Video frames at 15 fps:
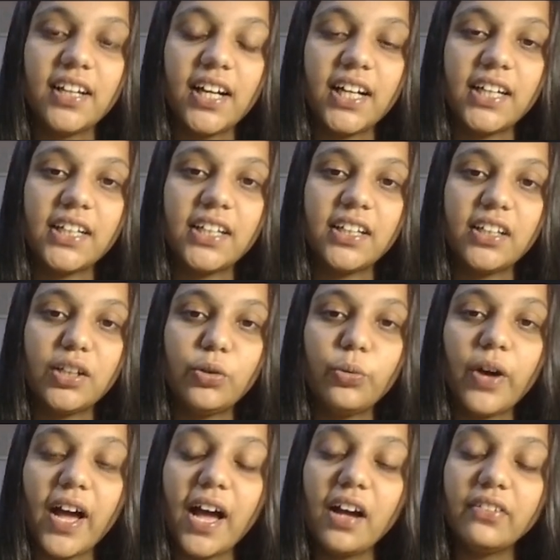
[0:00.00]
and you
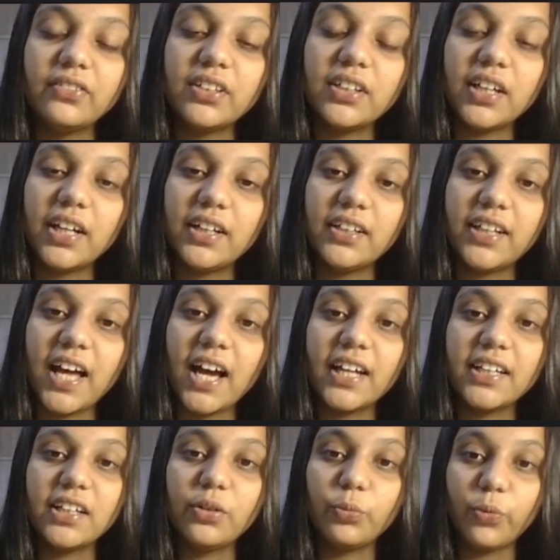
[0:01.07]
have the
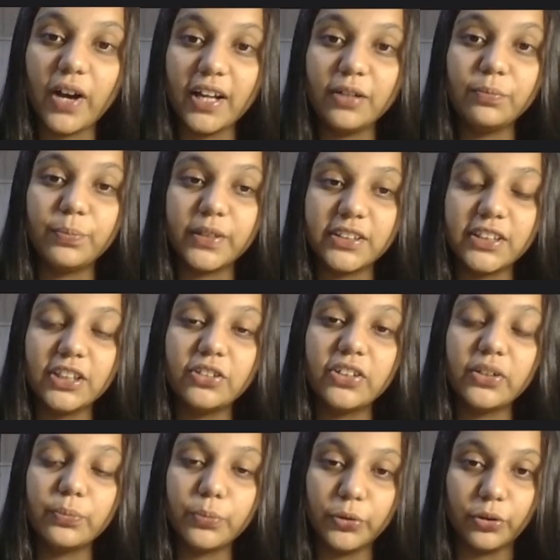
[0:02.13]
entire one
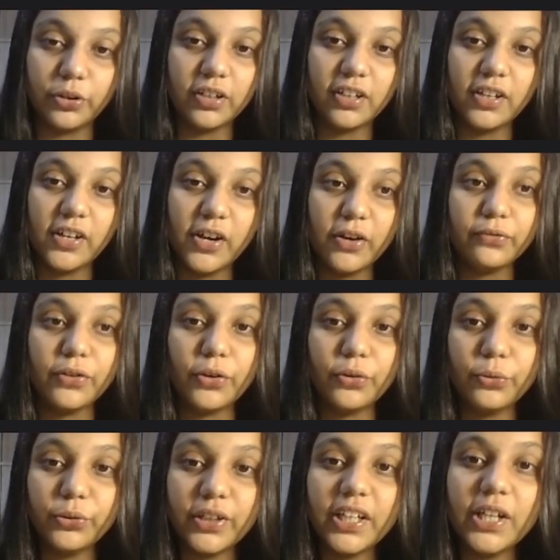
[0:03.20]
particular book for
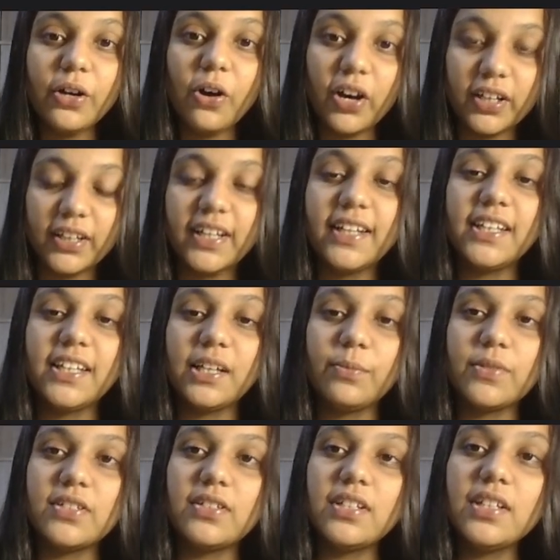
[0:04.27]
only organic
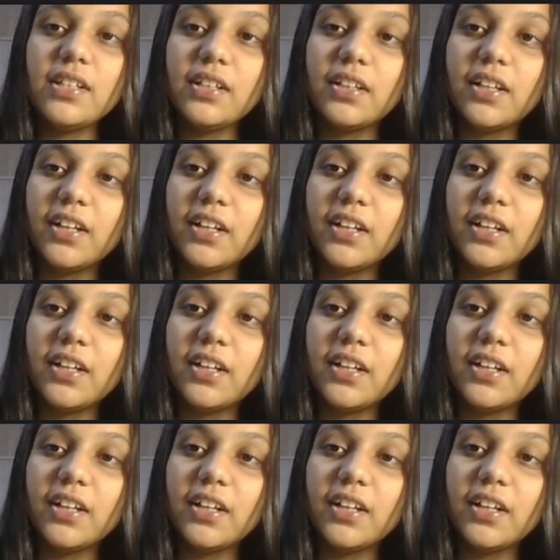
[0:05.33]
chemistry.